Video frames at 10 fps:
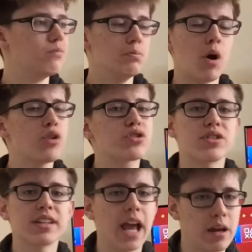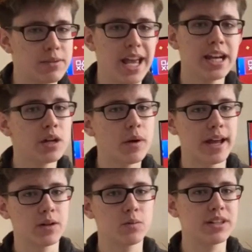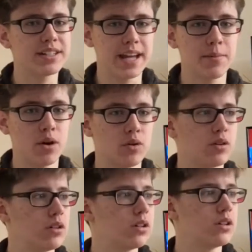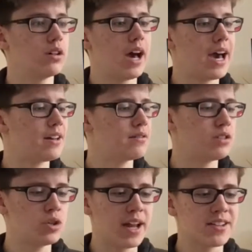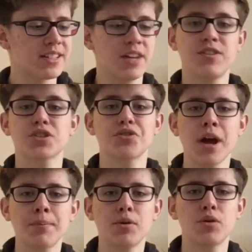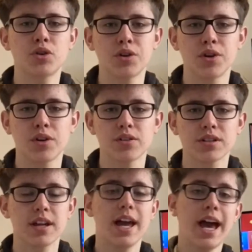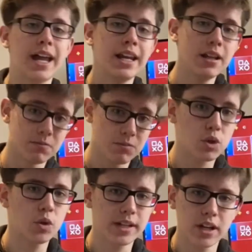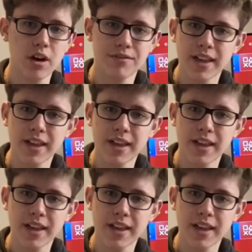most of the games anyway with a demo. And you get to see if it's crap or good or not. And talking of